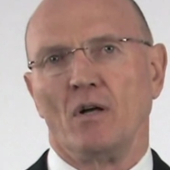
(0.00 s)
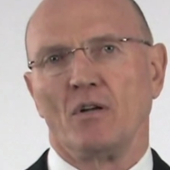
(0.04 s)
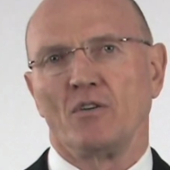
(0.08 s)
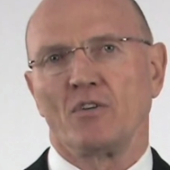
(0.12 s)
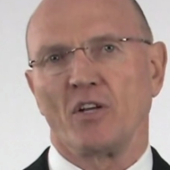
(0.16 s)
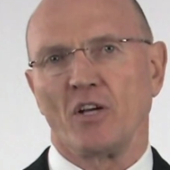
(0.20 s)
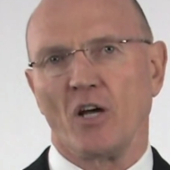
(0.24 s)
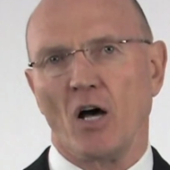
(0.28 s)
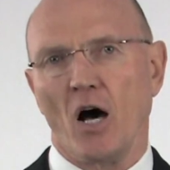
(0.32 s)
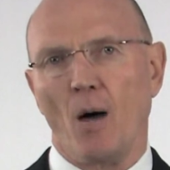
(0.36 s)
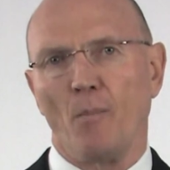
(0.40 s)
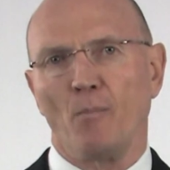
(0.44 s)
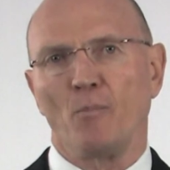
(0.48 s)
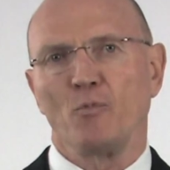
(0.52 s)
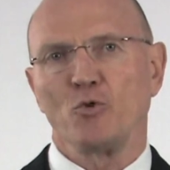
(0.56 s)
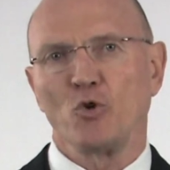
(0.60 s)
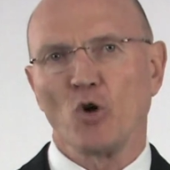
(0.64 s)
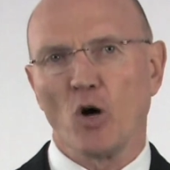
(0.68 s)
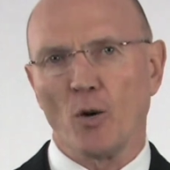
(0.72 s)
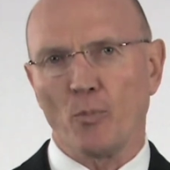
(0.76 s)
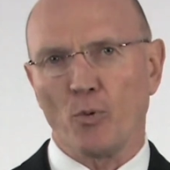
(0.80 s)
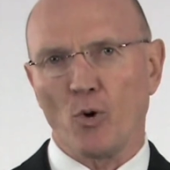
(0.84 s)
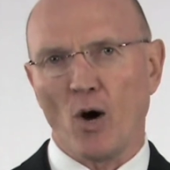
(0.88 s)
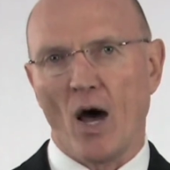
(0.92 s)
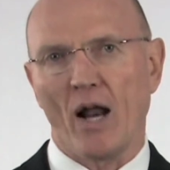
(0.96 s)
to help
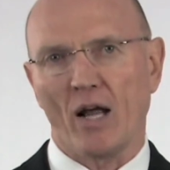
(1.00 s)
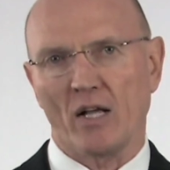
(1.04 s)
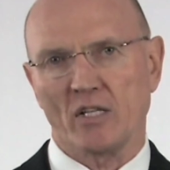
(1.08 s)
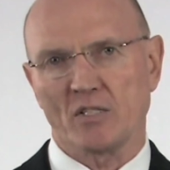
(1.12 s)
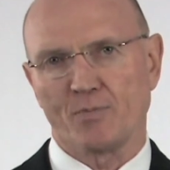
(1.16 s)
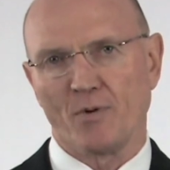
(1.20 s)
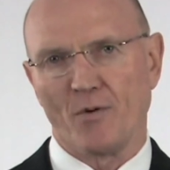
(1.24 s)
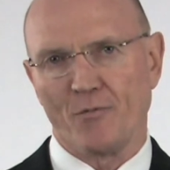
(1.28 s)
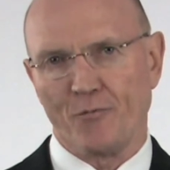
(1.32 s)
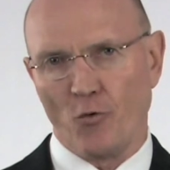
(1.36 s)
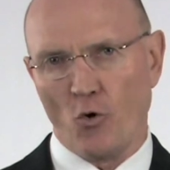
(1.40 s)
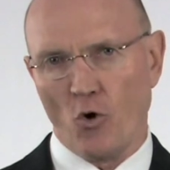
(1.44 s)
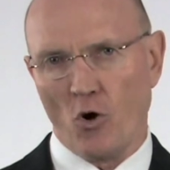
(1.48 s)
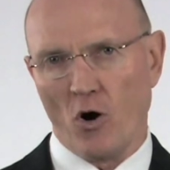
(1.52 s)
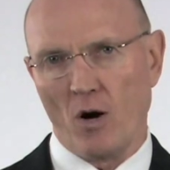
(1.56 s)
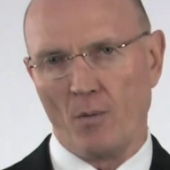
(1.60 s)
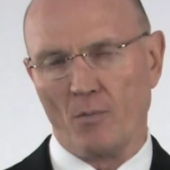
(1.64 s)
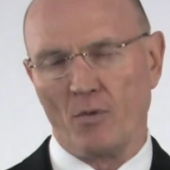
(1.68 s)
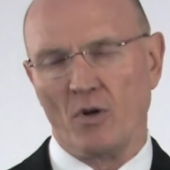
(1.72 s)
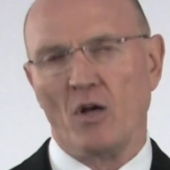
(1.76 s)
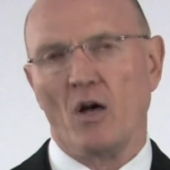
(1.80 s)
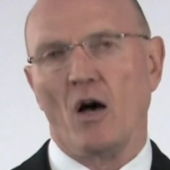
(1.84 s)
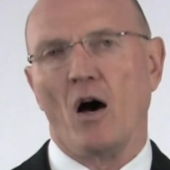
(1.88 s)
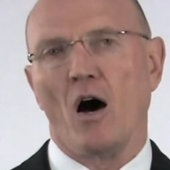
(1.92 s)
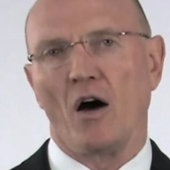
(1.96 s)
your products perform
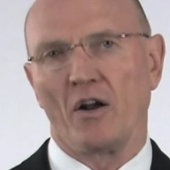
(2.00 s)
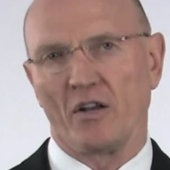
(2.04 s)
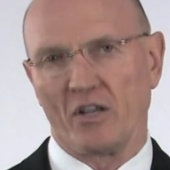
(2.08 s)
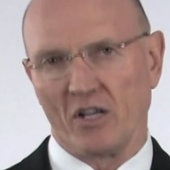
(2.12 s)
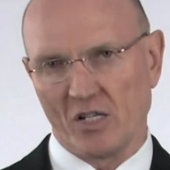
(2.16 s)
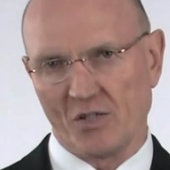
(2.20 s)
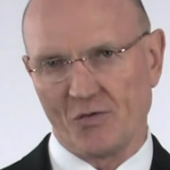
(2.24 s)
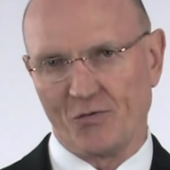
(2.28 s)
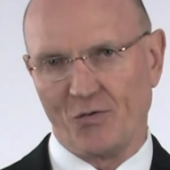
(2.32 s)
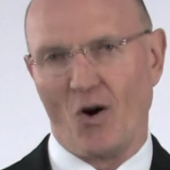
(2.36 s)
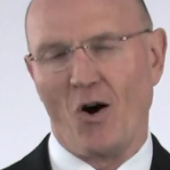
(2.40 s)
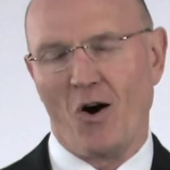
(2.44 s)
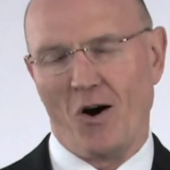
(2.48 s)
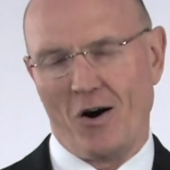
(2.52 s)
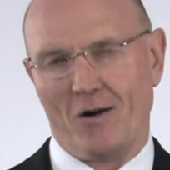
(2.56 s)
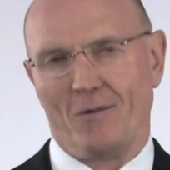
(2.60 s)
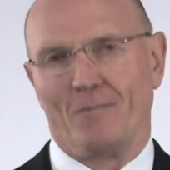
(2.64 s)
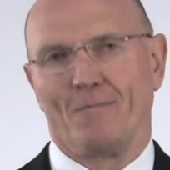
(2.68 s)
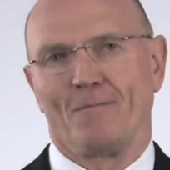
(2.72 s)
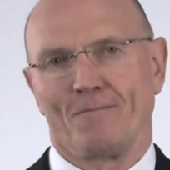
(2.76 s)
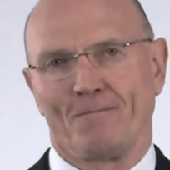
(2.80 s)
on his farm.